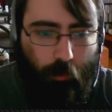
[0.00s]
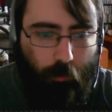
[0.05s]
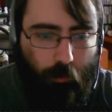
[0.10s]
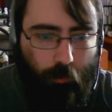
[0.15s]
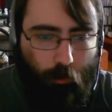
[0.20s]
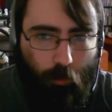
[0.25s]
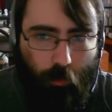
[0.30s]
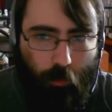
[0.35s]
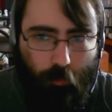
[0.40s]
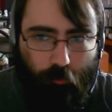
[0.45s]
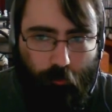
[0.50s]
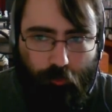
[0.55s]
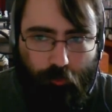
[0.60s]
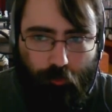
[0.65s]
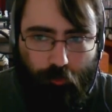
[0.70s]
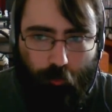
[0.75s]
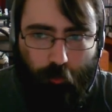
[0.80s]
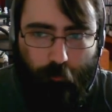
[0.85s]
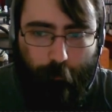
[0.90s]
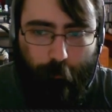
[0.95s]
He wants
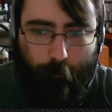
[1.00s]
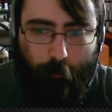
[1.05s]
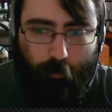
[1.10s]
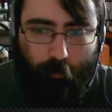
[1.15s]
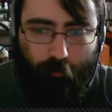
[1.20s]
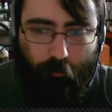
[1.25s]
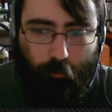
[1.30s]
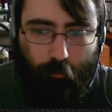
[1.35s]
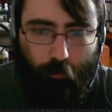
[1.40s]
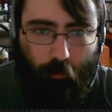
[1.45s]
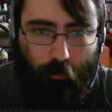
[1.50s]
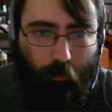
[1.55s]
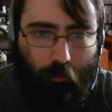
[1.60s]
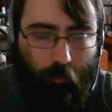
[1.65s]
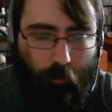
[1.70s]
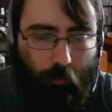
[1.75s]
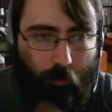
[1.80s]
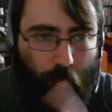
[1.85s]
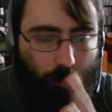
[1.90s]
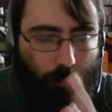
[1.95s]
just mustard.
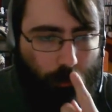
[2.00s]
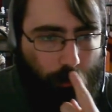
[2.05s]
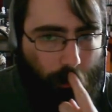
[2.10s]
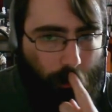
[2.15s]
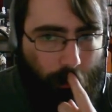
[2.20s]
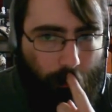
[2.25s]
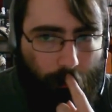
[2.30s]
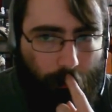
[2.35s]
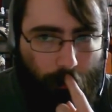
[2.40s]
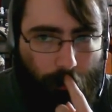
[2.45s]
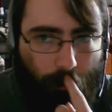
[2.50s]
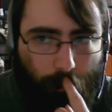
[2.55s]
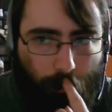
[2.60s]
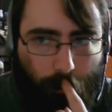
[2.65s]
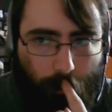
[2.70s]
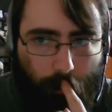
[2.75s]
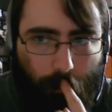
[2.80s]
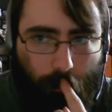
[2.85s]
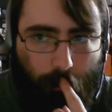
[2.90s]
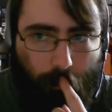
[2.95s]
Okay.
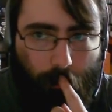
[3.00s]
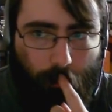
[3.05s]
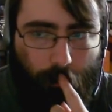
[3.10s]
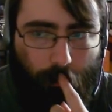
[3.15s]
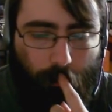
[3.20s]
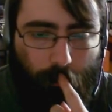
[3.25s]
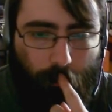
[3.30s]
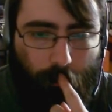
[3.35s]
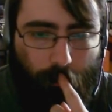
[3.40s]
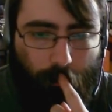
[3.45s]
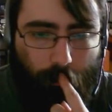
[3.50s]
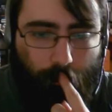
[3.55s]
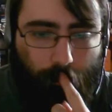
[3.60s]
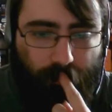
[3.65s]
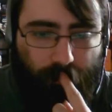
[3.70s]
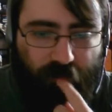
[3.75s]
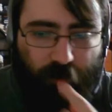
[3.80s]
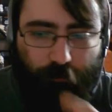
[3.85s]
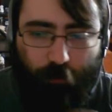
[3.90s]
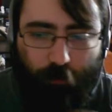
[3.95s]

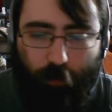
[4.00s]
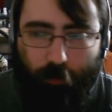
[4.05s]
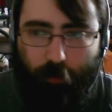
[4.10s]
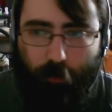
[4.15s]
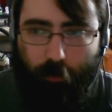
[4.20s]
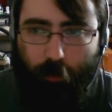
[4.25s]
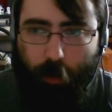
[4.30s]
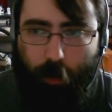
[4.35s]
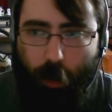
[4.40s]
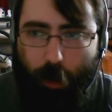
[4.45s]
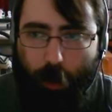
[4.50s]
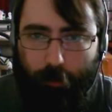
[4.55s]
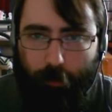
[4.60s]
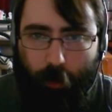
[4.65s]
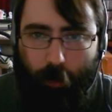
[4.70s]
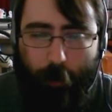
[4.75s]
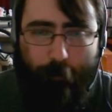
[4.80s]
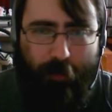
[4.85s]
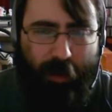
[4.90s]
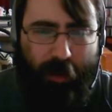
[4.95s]
Let's see if I end at
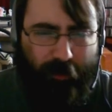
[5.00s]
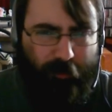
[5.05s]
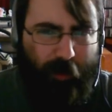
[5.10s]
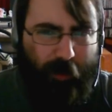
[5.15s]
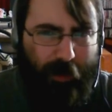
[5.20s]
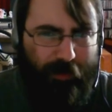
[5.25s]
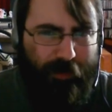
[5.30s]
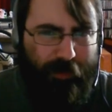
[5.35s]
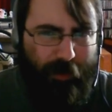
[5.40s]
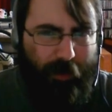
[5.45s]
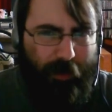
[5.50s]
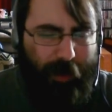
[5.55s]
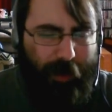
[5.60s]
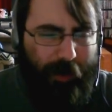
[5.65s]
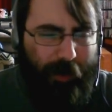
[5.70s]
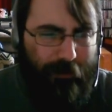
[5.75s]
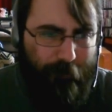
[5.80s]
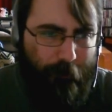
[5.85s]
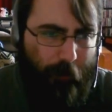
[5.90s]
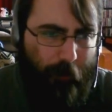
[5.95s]
9. I'm
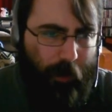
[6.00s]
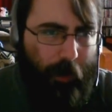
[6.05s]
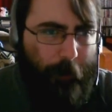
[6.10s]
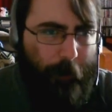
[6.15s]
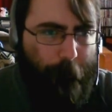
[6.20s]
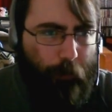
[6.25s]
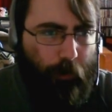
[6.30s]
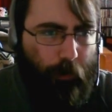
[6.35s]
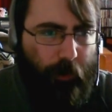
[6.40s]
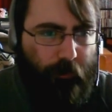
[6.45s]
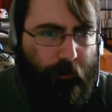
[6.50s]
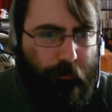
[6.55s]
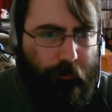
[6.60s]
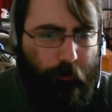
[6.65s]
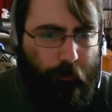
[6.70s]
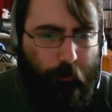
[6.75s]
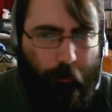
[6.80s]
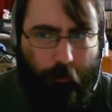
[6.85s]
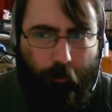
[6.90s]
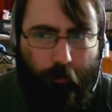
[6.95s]
pretty
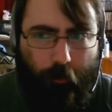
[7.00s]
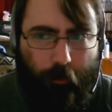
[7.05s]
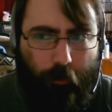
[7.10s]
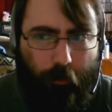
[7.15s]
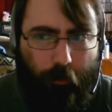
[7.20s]
sure.